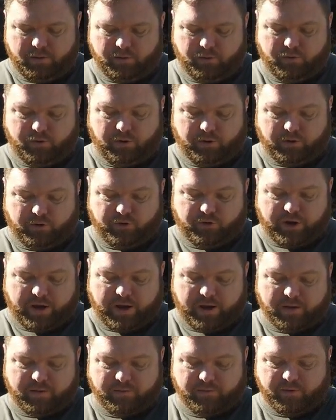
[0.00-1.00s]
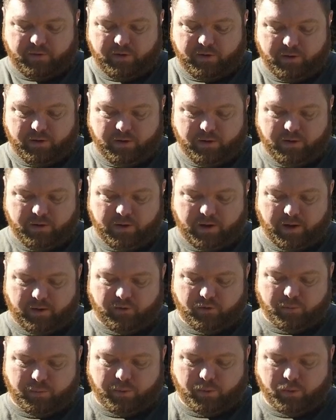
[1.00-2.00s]
to the shaft and
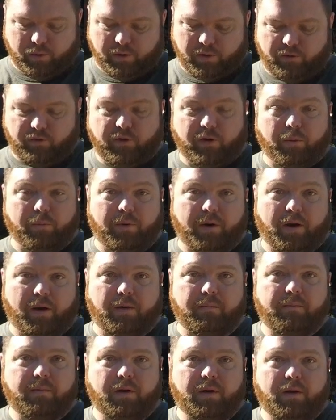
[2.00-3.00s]
support the tailpipe